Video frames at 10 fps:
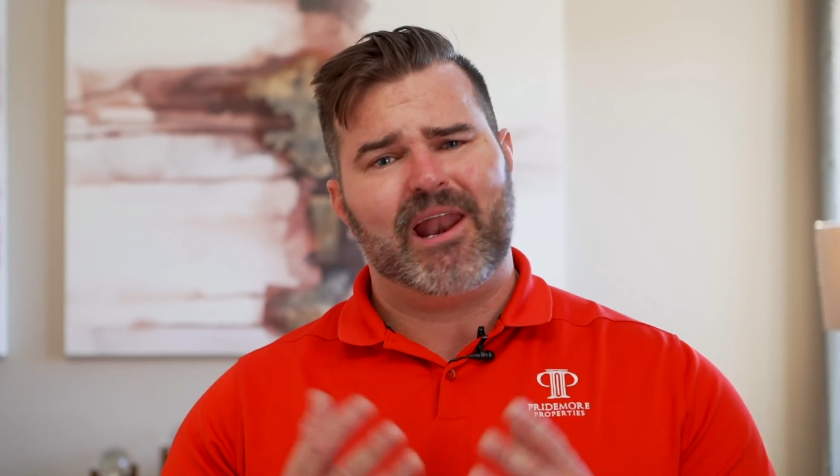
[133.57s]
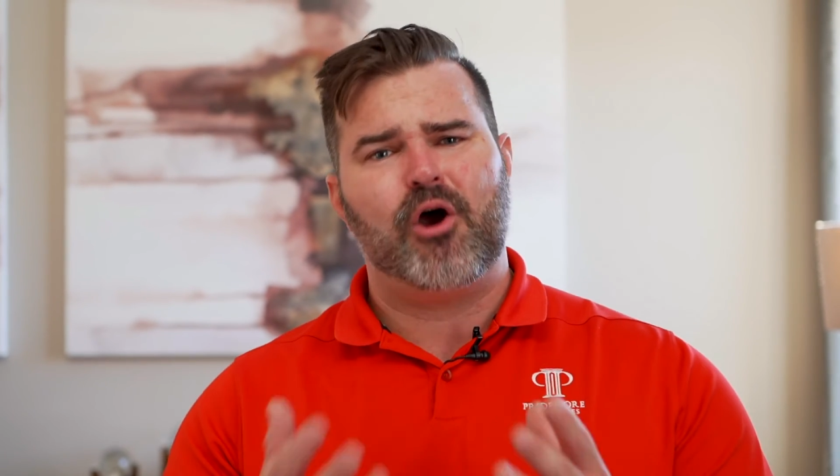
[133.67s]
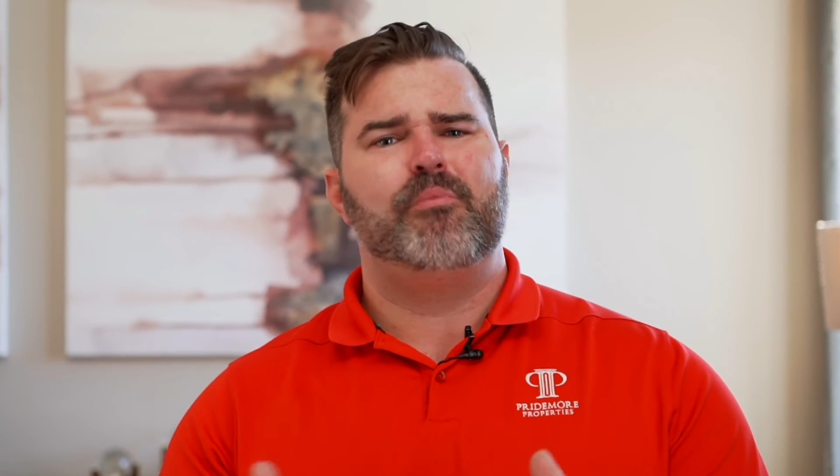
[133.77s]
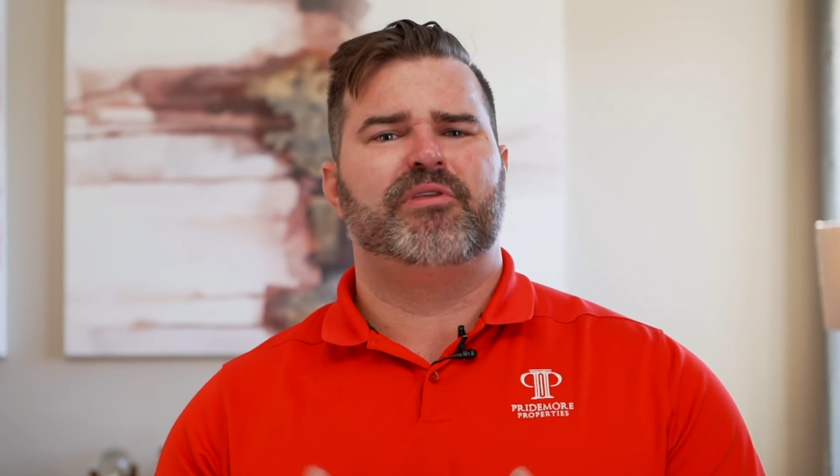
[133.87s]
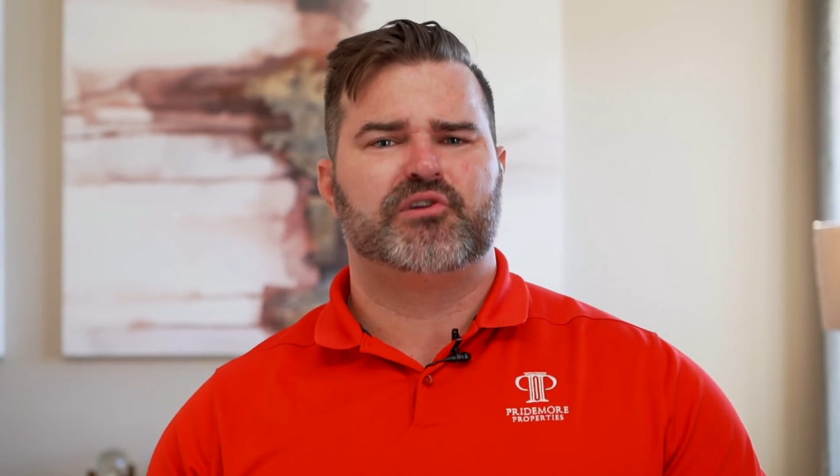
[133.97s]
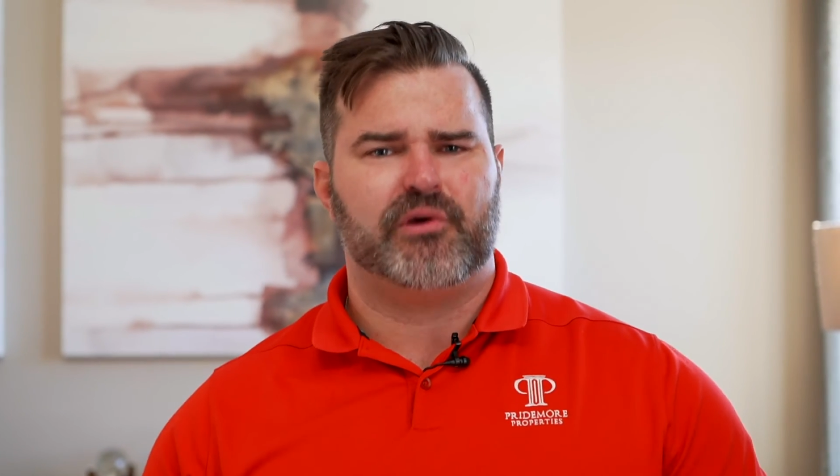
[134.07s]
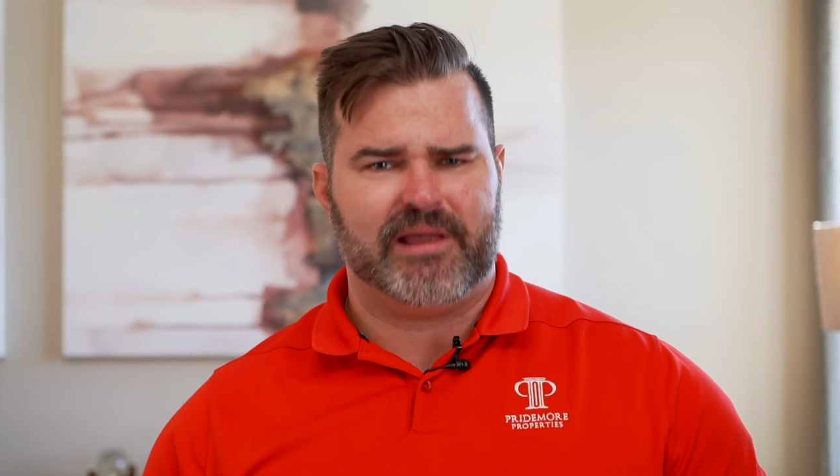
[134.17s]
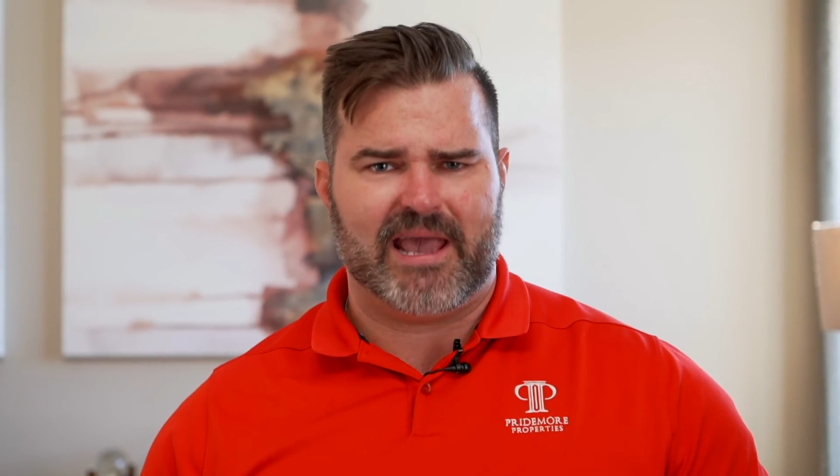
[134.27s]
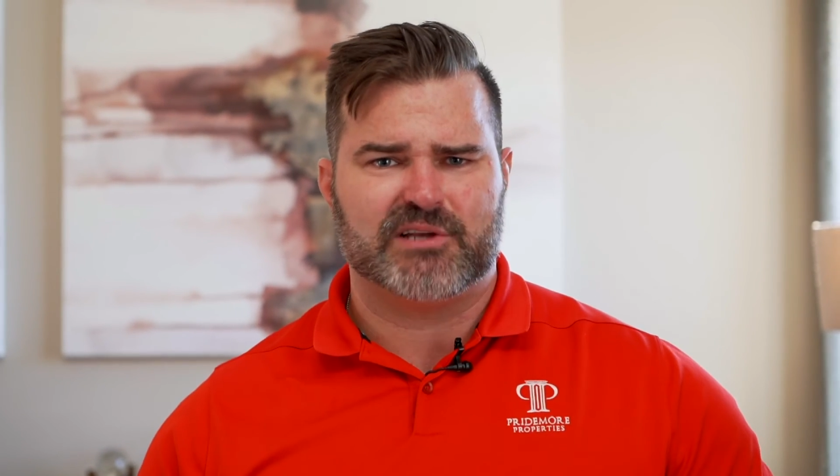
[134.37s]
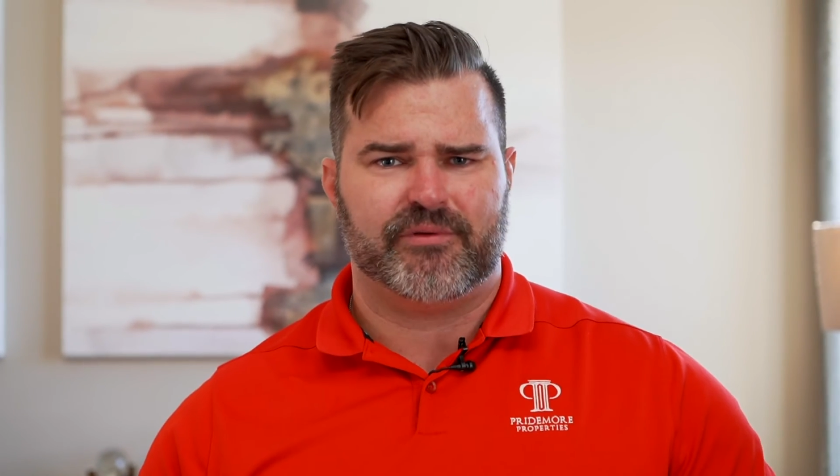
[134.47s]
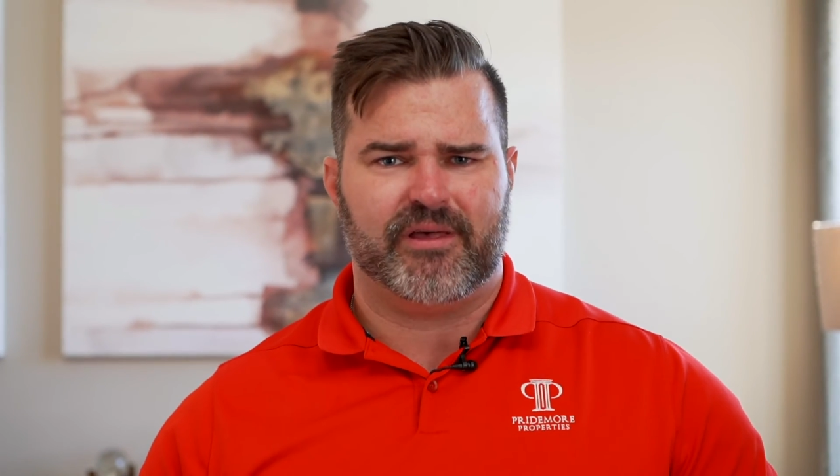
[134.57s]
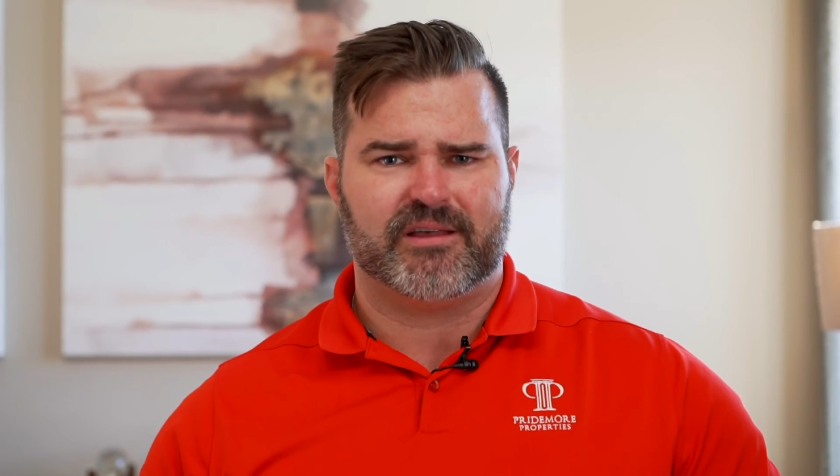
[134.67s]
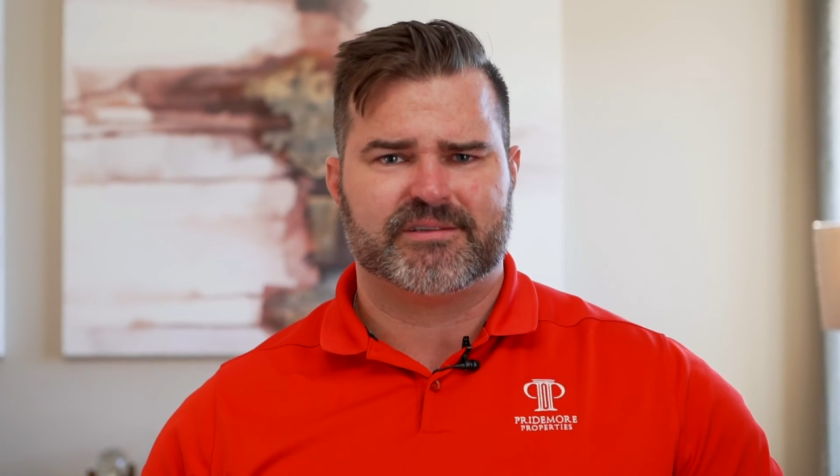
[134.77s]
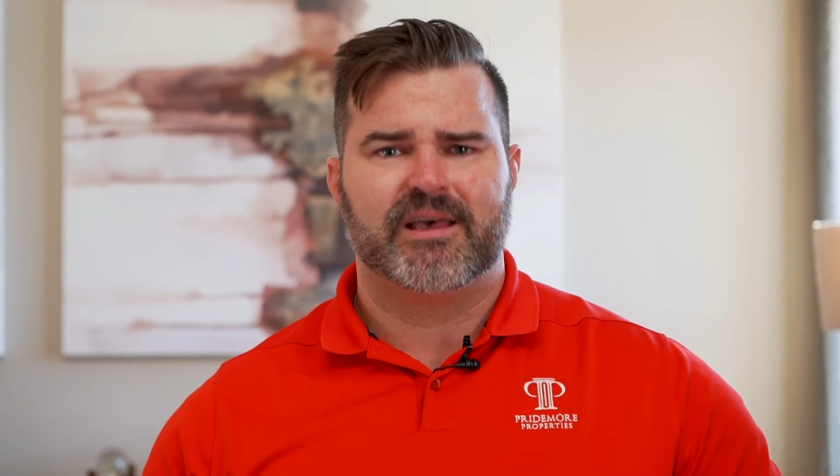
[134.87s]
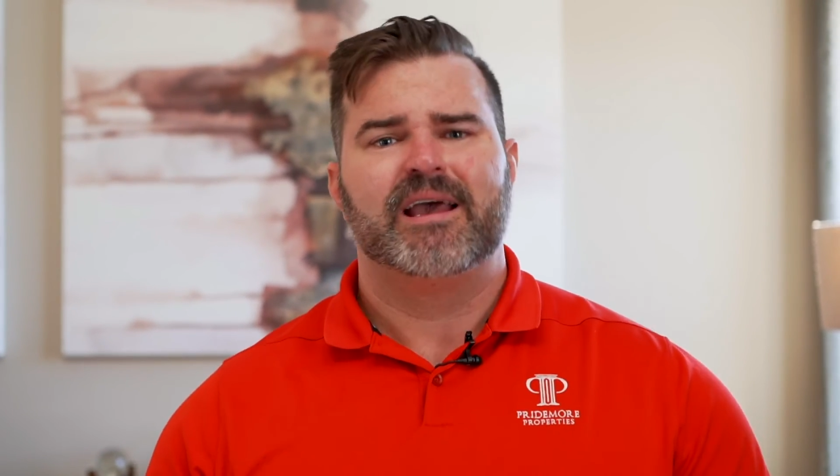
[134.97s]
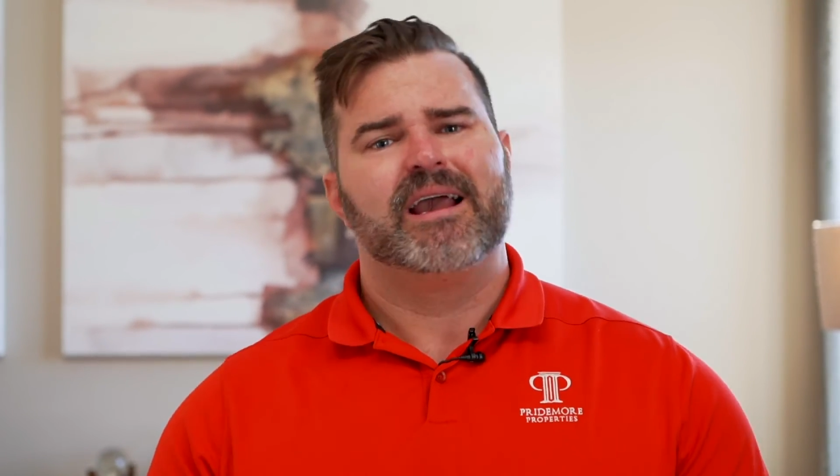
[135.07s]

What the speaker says: I hope that you engage with us.